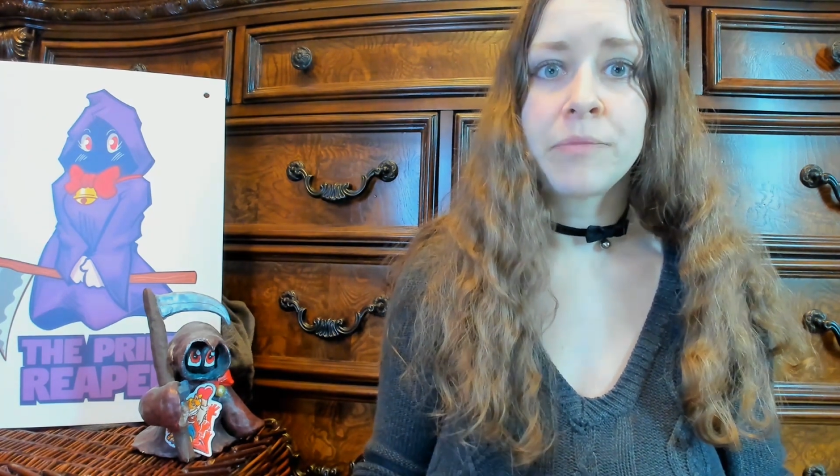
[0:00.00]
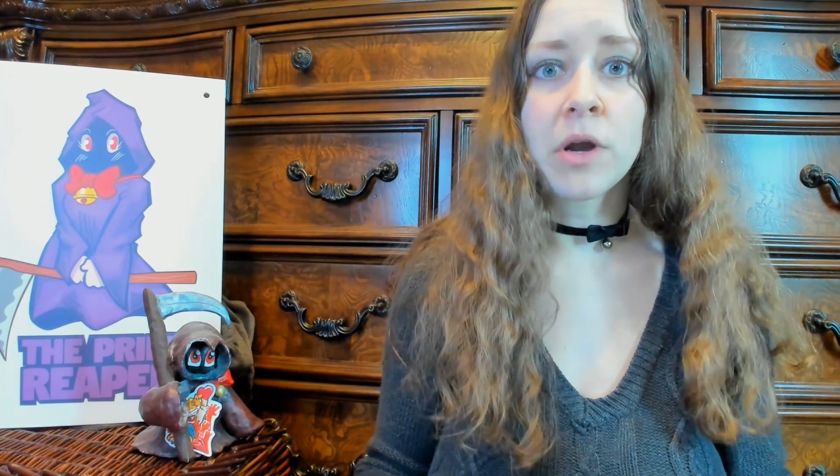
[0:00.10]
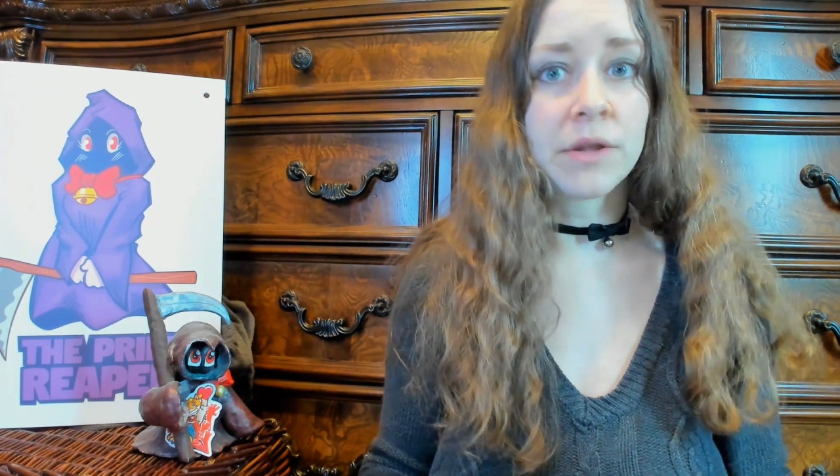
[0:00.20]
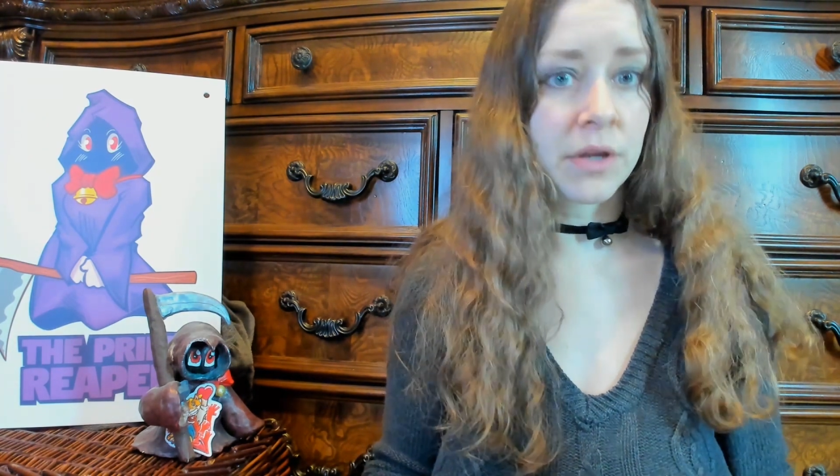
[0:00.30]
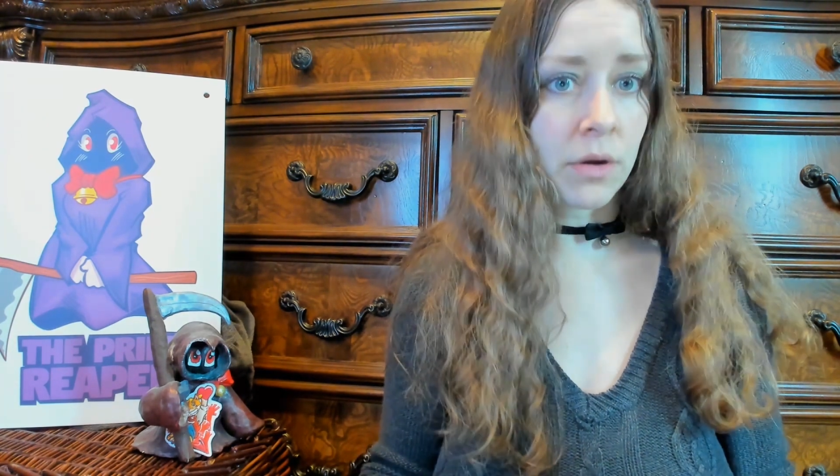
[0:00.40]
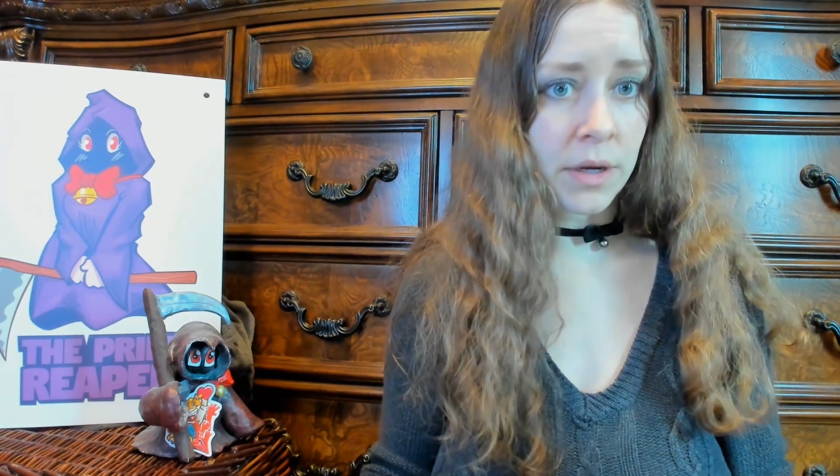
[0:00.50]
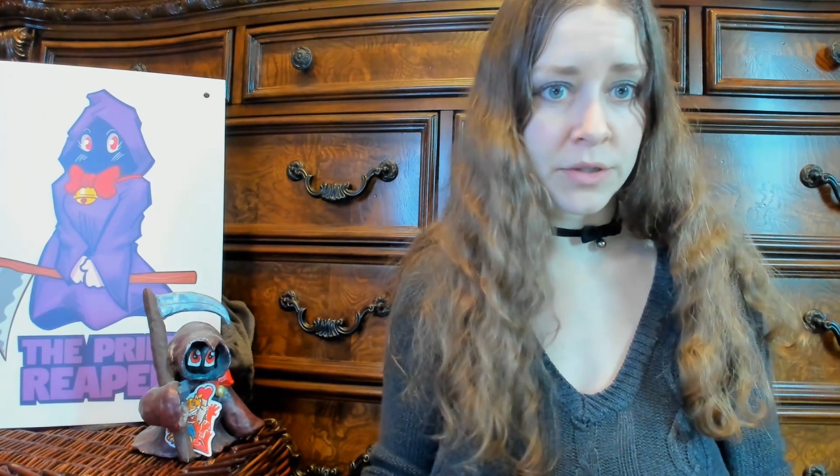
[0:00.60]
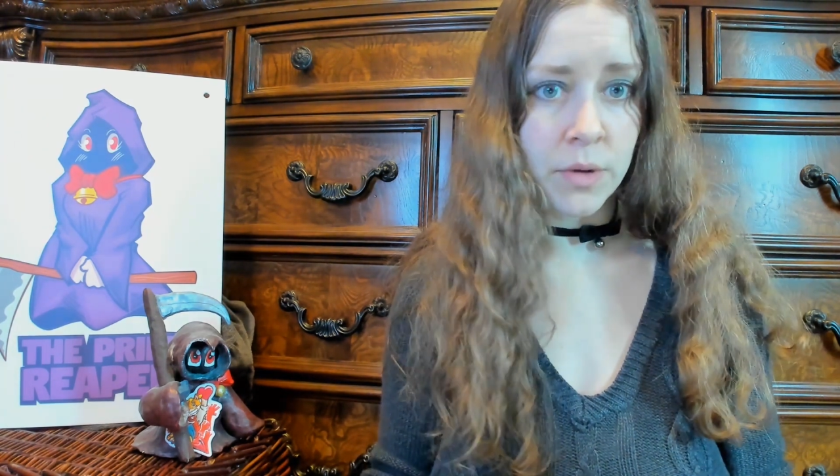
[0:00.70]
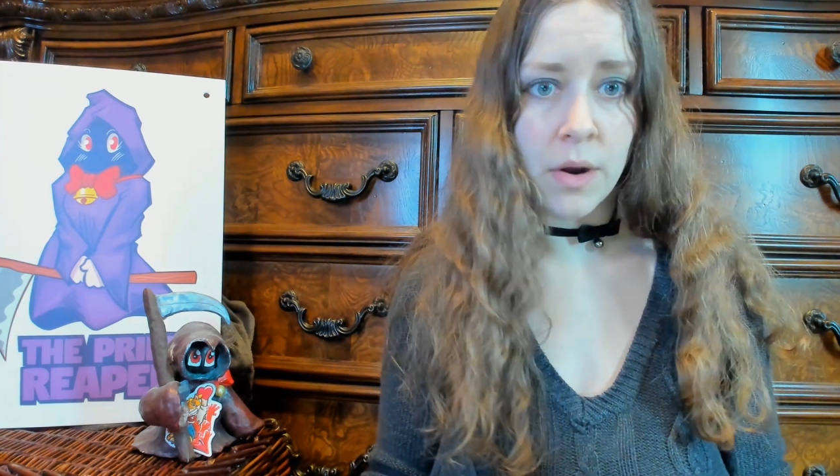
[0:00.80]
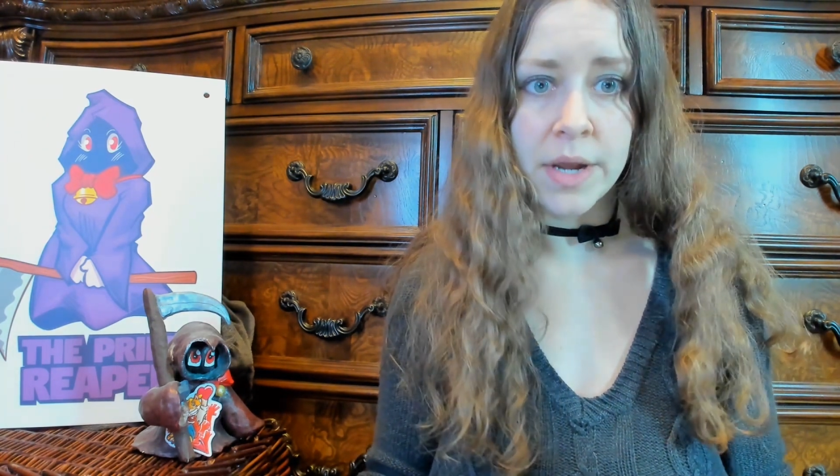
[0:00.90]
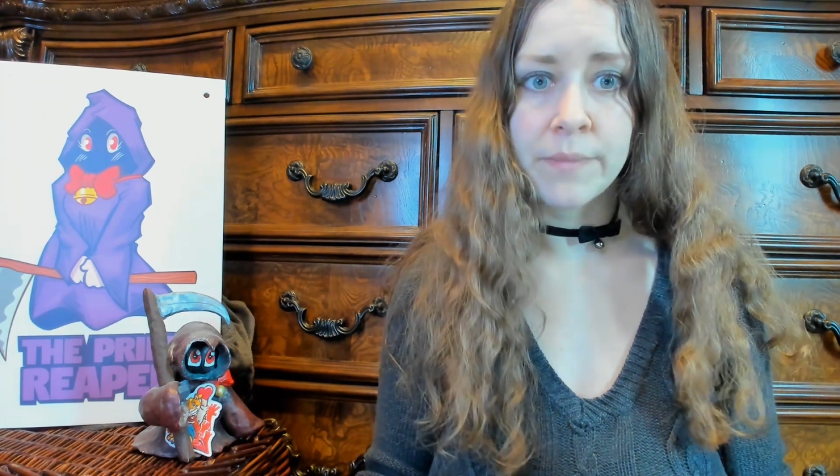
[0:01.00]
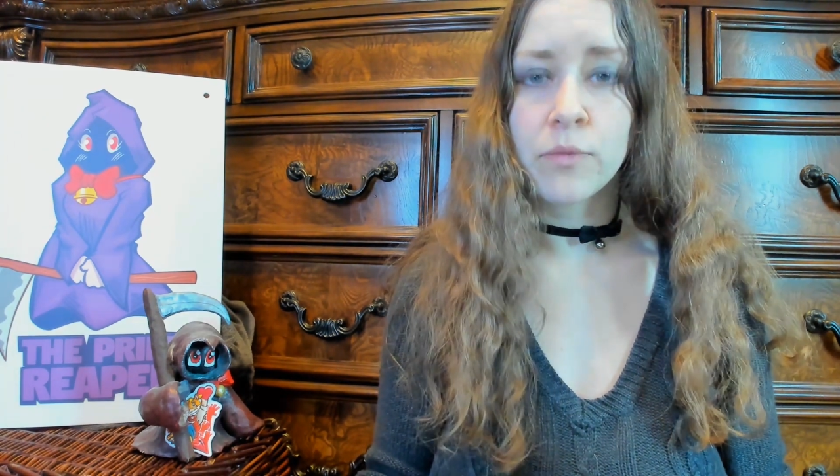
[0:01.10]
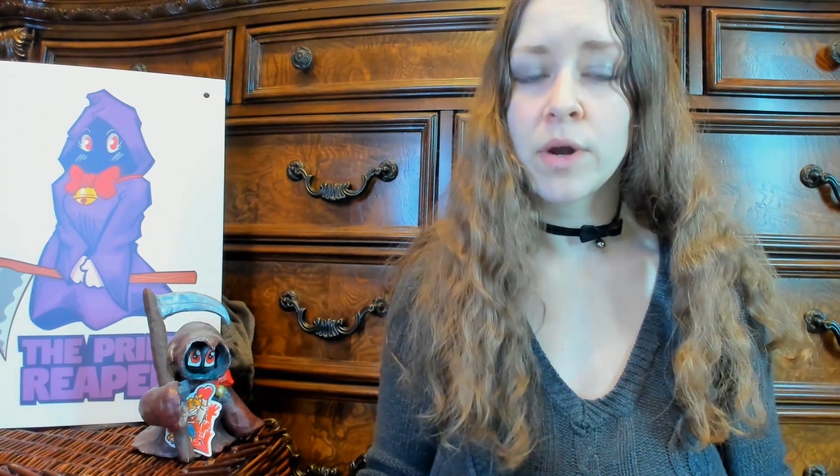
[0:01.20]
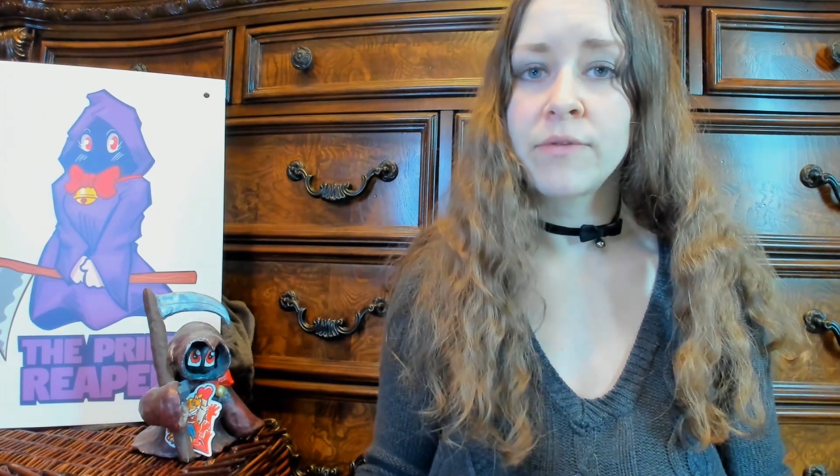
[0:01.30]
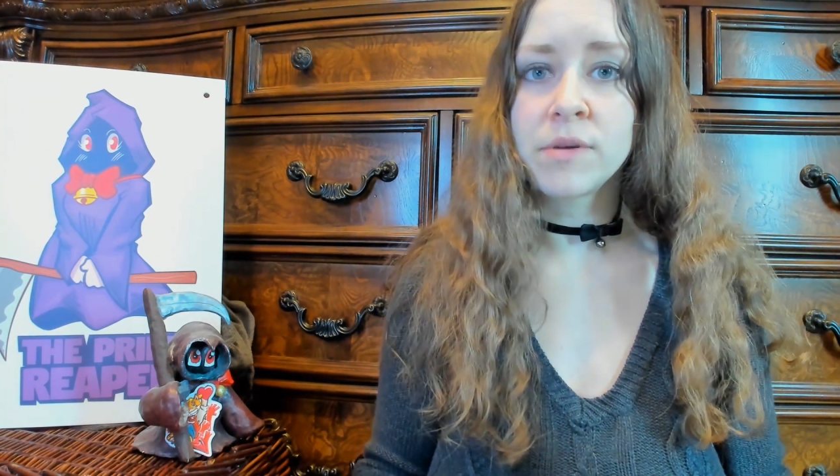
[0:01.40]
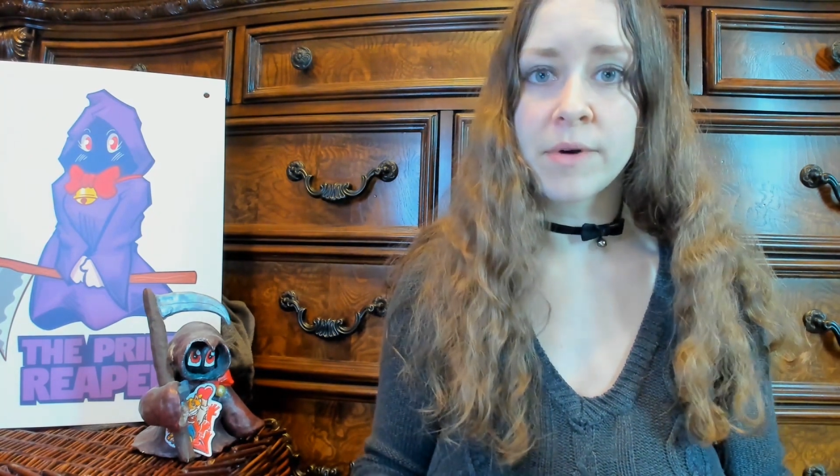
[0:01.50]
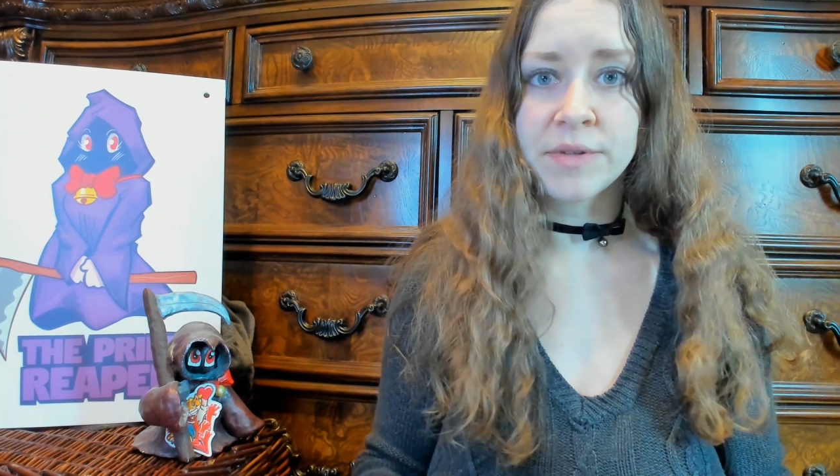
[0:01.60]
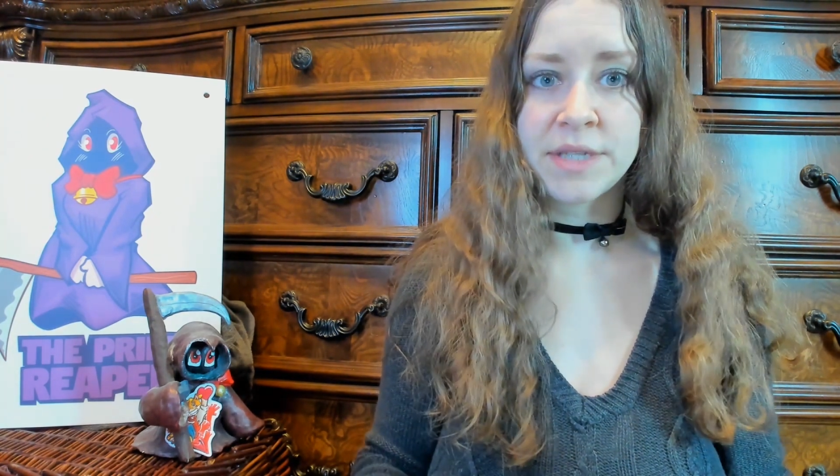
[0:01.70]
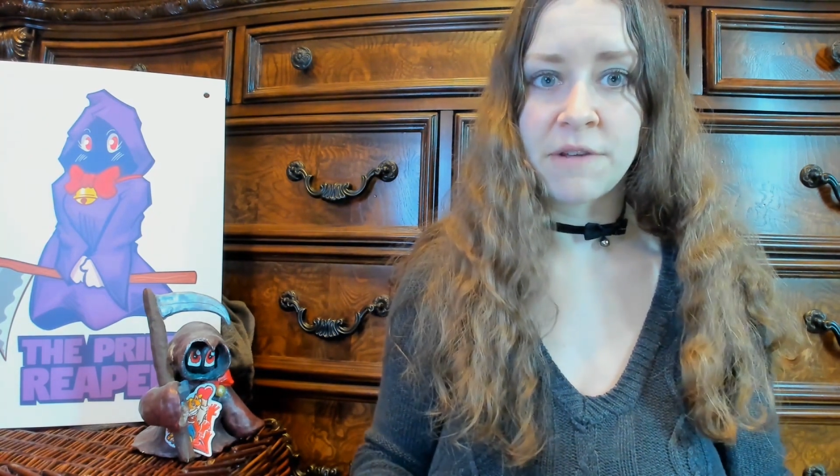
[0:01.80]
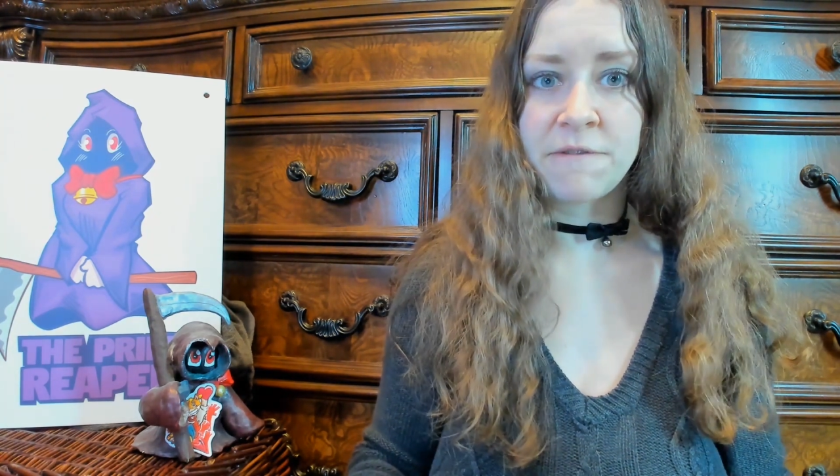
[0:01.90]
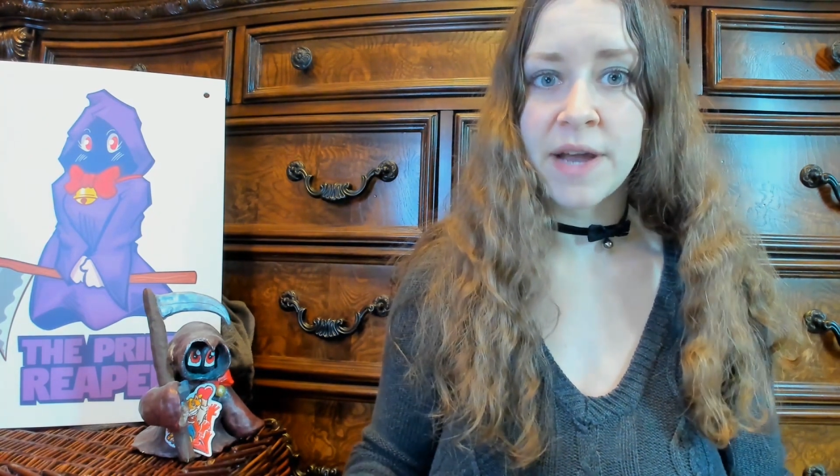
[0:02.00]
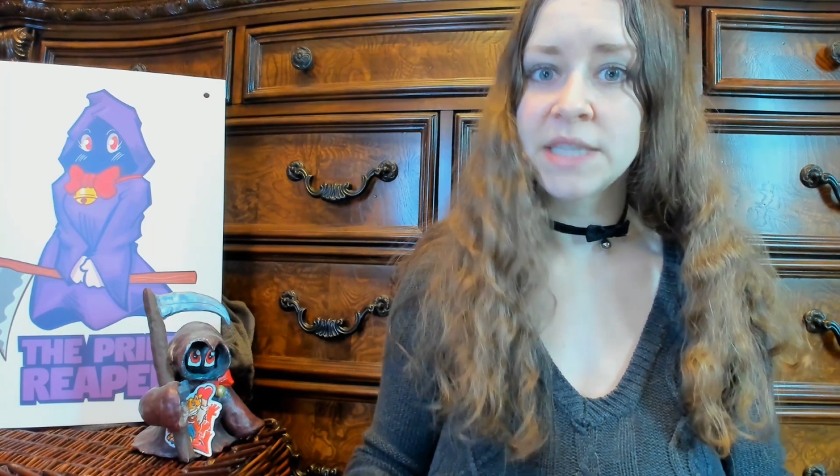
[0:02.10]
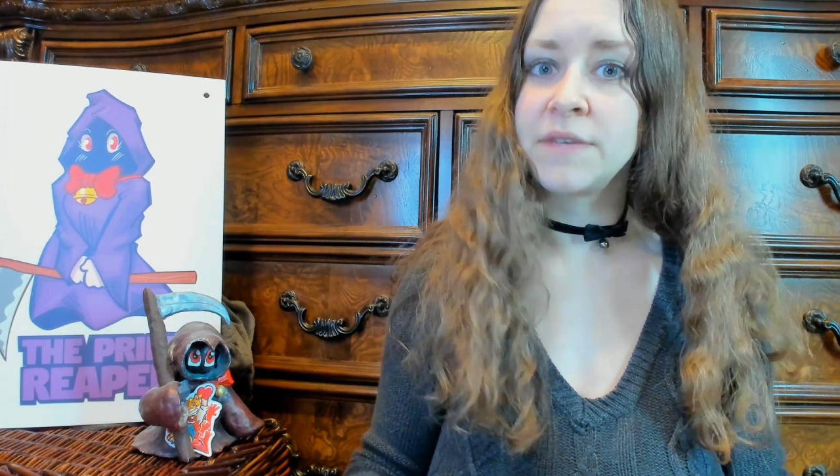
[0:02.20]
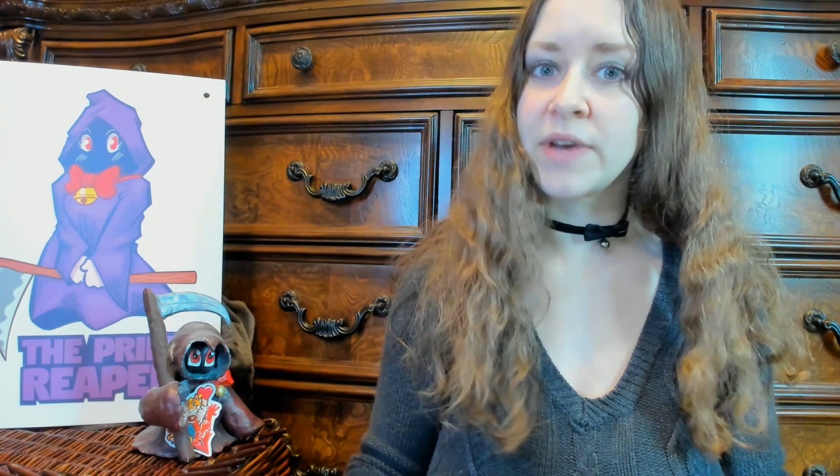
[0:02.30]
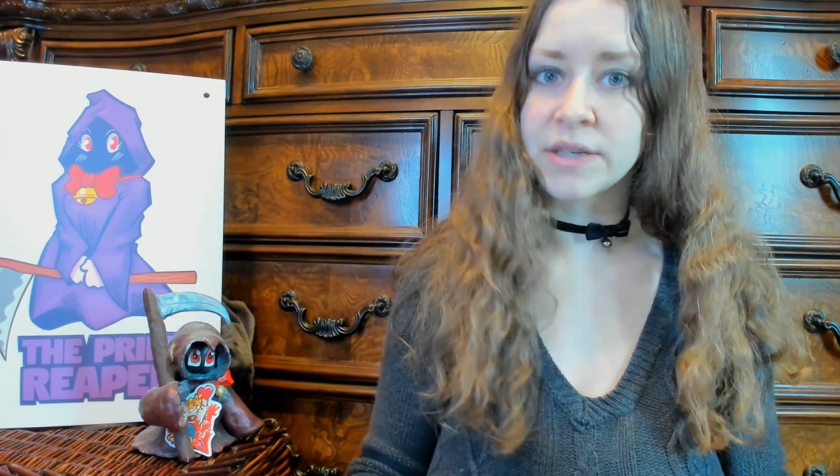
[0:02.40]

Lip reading: On the contrary, one of the most effective